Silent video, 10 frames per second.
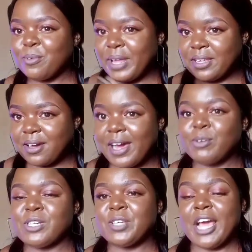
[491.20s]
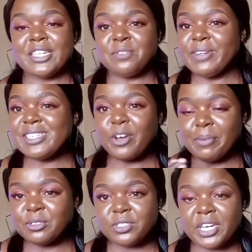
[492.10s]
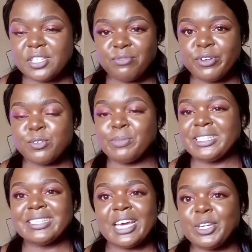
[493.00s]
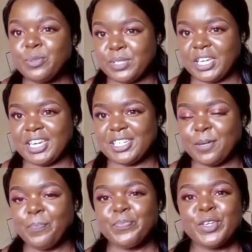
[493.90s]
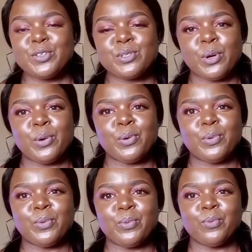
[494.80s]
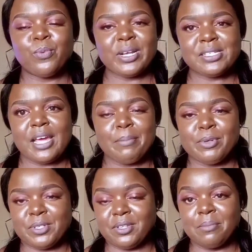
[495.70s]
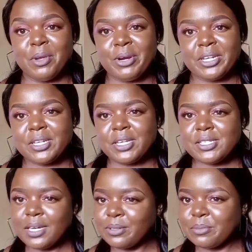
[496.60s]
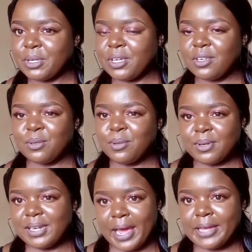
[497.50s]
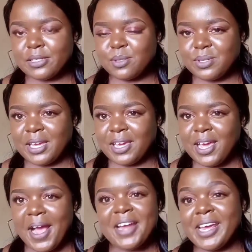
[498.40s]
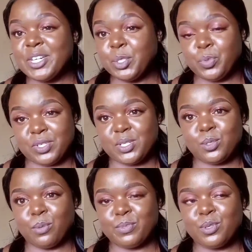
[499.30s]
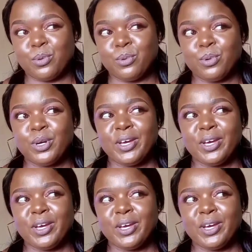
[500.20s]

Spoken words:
like, I didn't even tell him I was using a different soap. I just started using it. So one time I was in the mirror and then he tells me, you look light today. And I knew it was a soap. So,